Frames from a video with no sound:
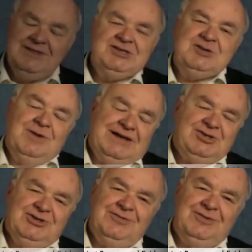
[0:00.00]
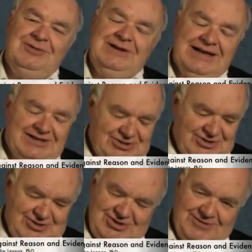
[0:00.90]
This question of the
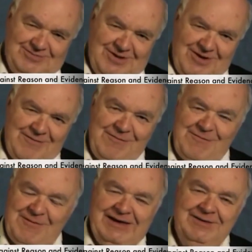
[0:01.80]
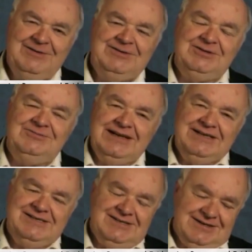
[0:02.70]
relationship of faith to
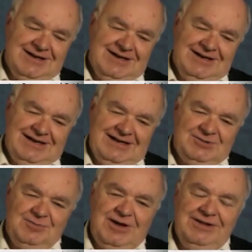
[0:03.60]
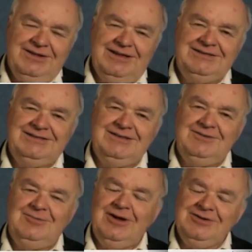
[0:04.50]
reason is one that
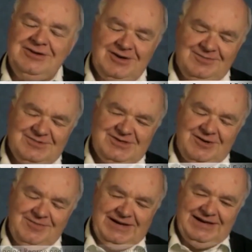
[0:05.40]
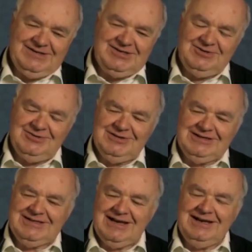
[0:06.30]
one comes up against all
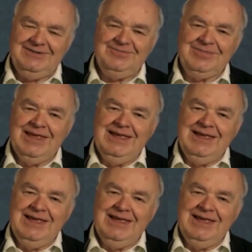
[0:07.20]
the time.